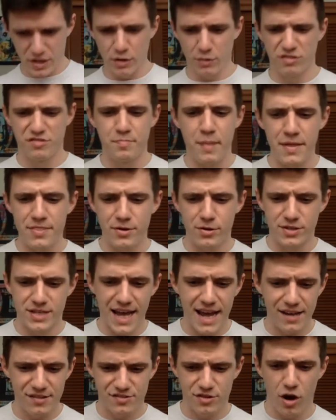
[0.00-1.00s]
spend their
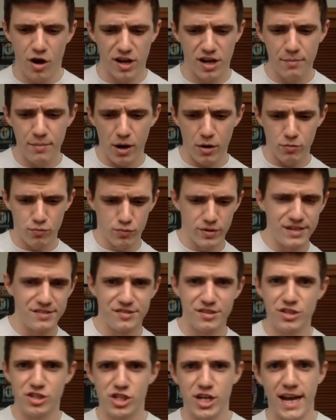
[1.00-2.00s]
days talking about
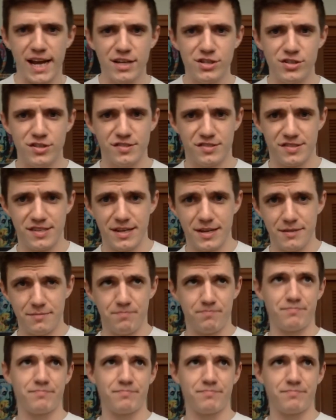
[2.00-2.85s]
recent changes in